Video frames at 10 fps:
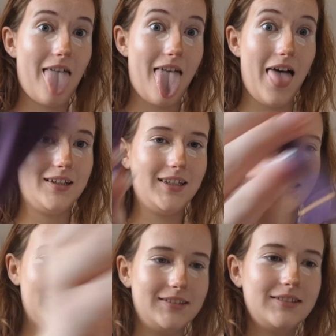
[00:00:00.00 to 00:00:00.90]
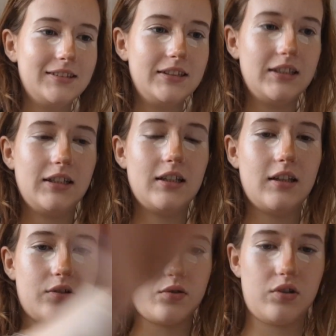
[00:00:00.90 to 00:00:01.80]
Yeah,
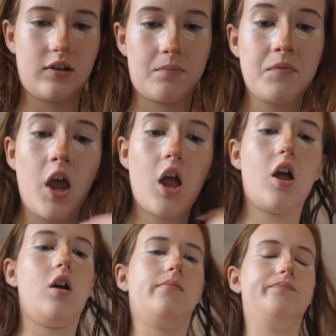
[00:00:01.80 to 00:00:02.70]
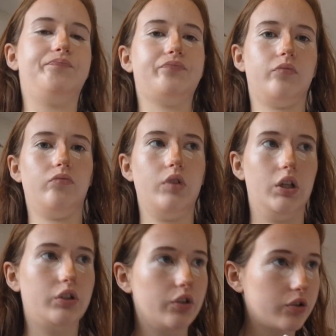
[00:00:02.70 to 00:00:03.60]
that's what she said. No,
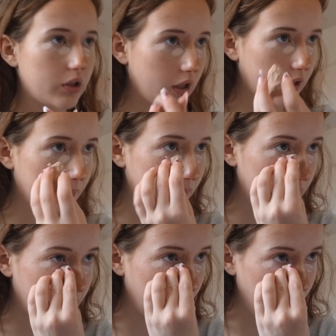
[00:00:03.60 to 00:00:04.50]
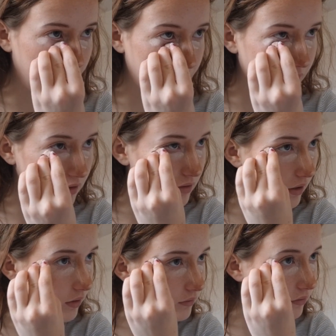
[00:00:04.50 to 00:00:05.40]
it's just so that I can blend it out
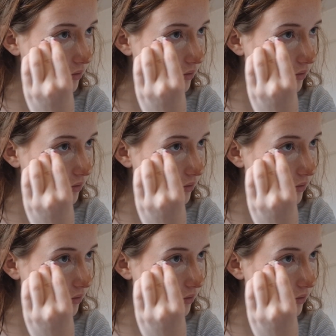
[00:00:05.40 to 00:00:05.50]
easier.